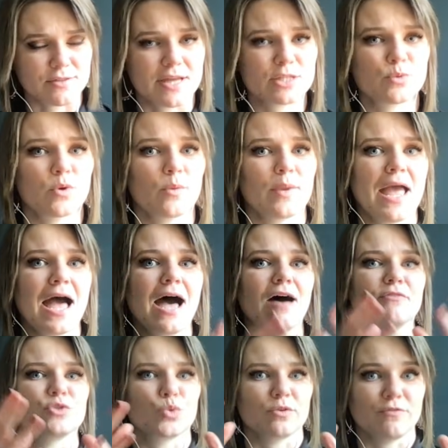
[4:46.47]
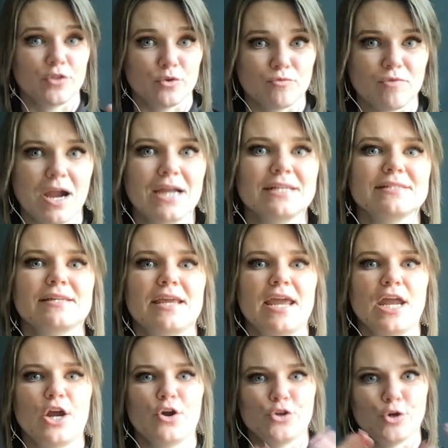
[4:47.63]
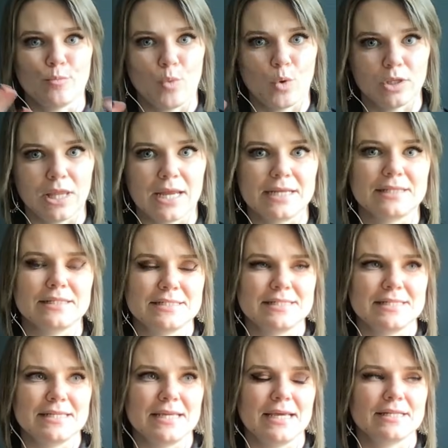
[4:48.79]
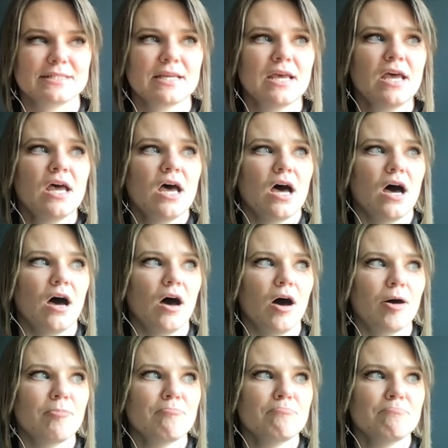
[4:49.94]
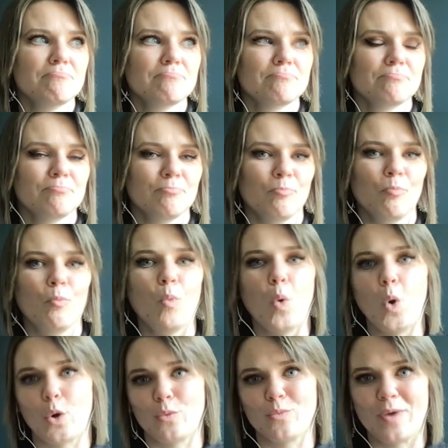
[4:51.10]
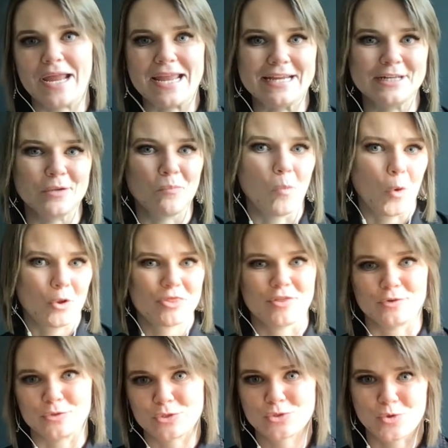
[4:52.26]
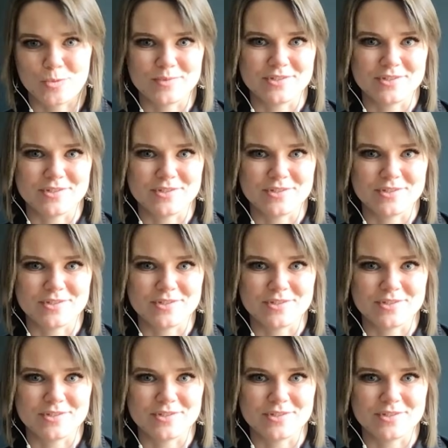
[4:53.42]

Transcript: that's where we have sort of the rising air and you're more likely to get um, more rain and more thunderstorm